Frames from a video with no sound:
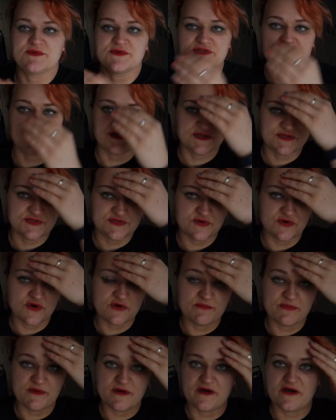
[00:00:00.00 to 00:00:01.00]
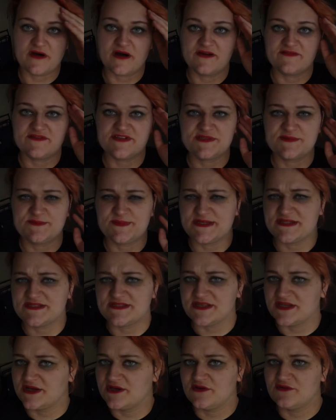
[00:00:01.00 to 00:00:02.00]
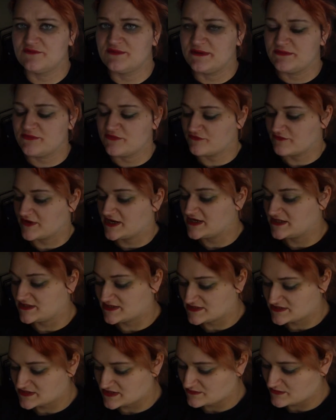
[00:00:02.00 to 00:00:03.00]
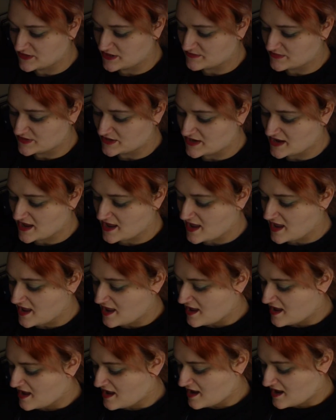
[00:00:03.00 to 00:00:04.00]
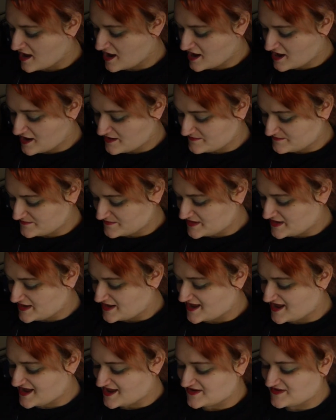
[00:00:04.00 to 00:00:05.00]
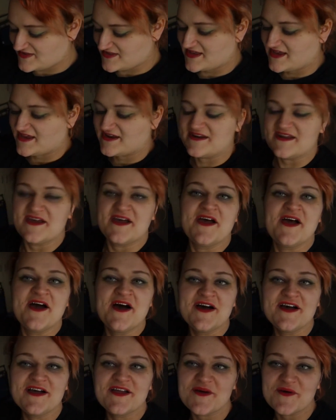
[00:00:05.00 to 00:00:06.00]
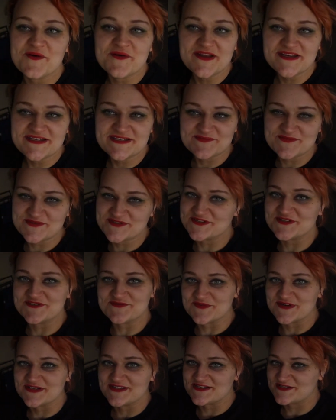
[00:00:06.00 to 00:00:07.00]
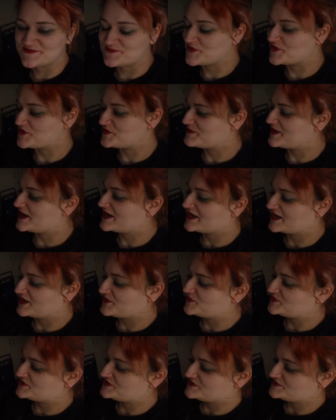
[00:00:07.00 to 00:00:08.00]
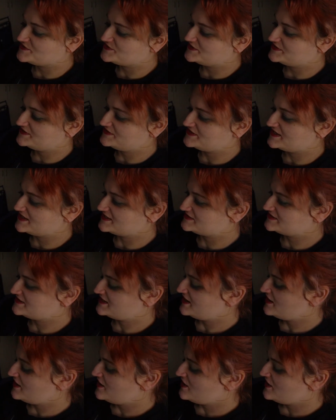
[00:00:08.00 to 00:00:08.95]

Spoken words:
I'm not entirely sure, but I've just been seeing a lot of people reading this at the moment. And then all I did was just read this bit on the back here, which just says,